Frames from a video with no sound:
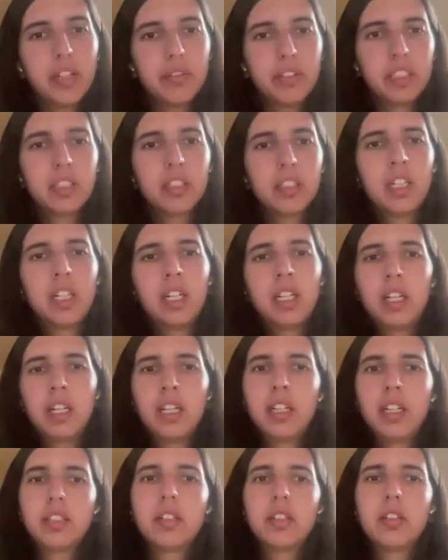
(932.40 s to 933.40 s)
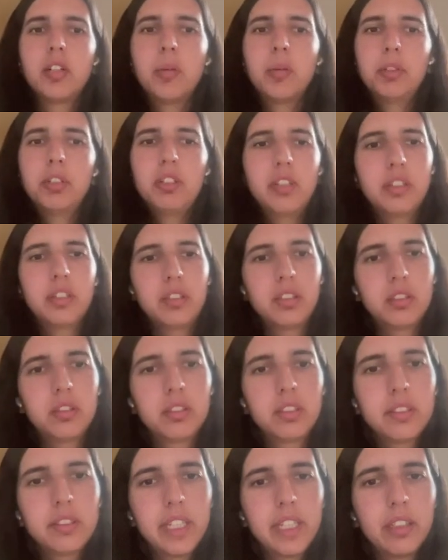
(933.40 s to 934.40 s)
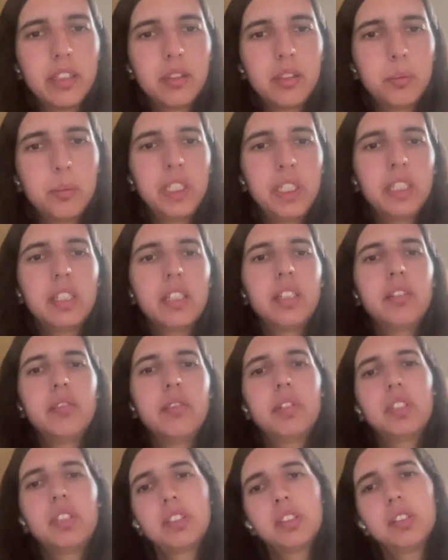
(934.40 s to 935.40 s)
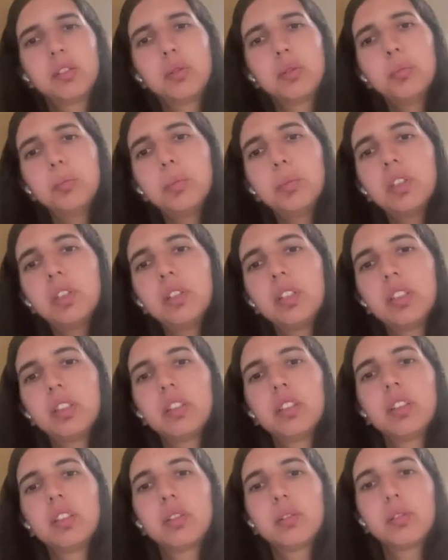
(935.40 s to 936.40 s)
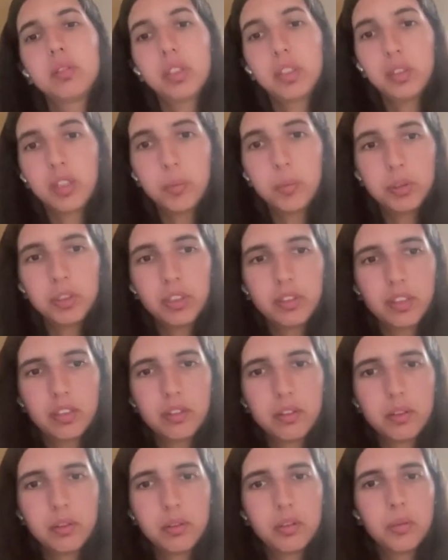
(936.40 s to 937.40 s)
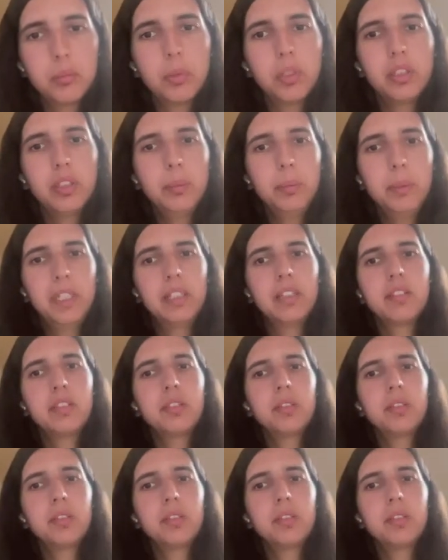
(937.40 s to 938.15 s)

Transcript: having the copula tailored to the tail being an inverted gumball and the copula tailored to the body being